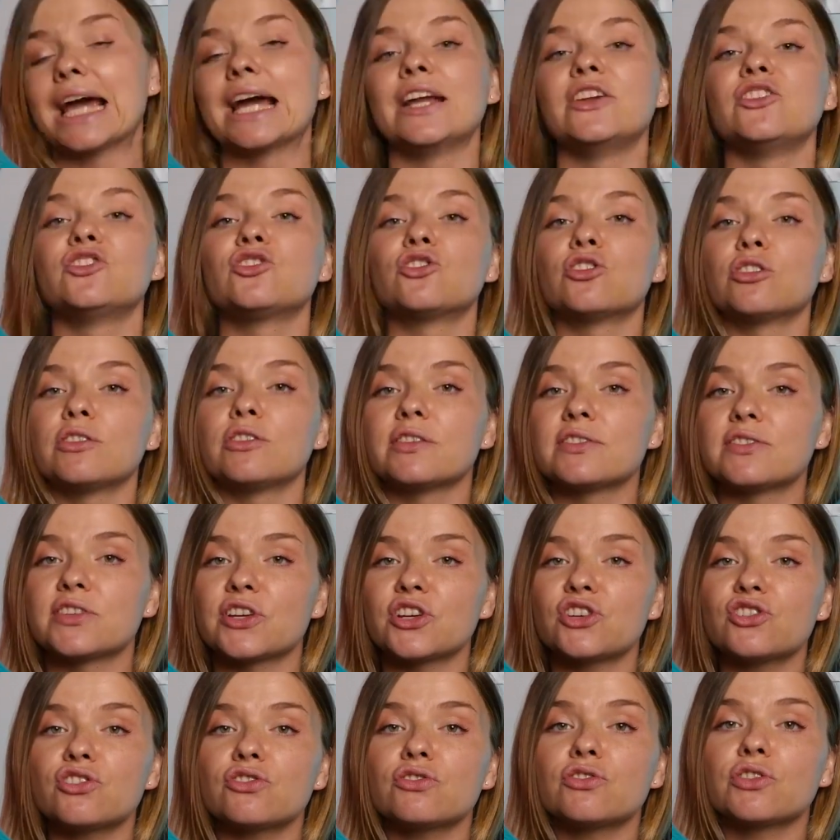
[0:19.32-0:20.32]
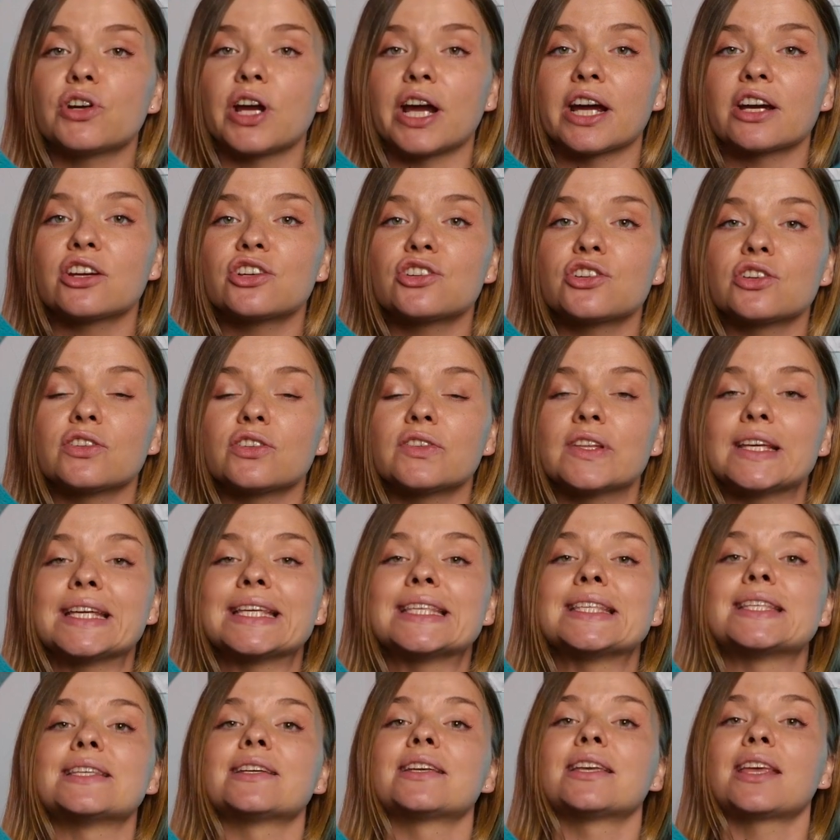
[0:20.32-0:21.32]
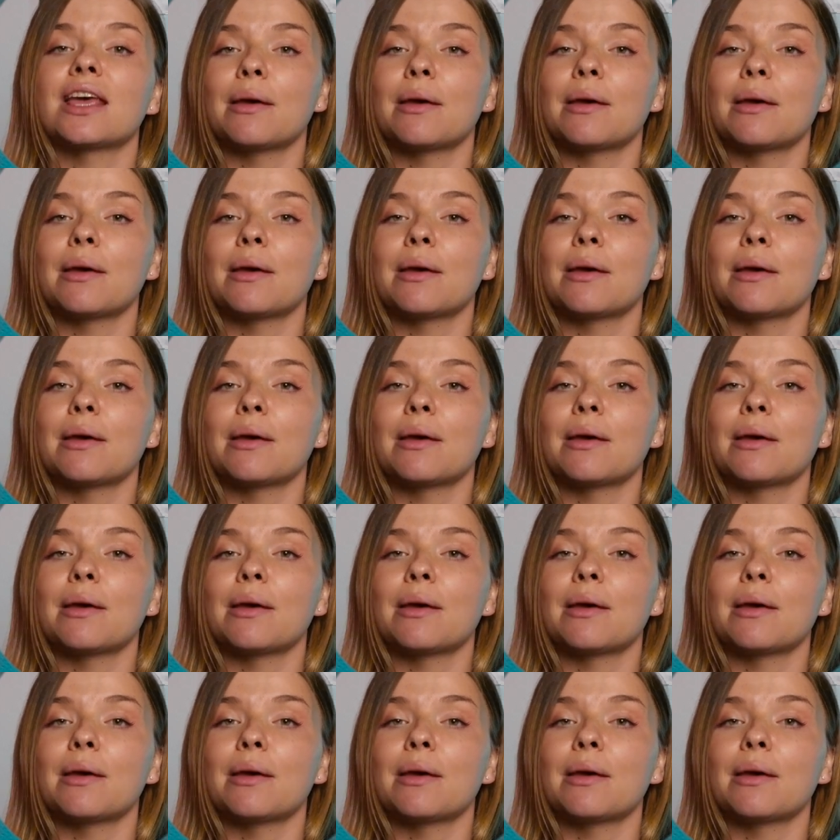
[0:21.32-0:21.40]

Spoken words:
A neutralization reaction is a